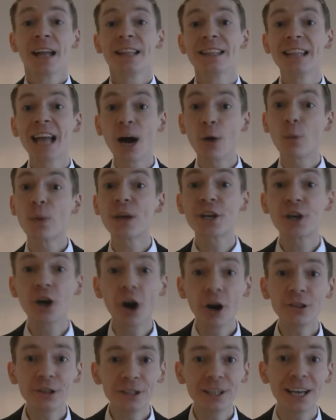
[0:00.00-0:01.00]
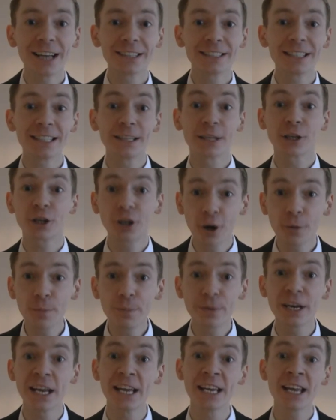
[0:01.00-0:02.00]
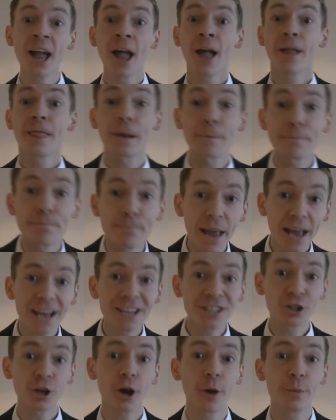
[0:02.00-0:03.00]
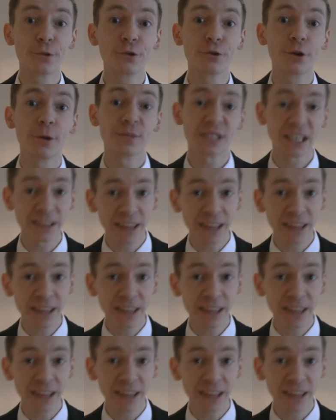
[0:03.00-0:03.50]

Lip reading: Now, we contacted the company that makes top trumps,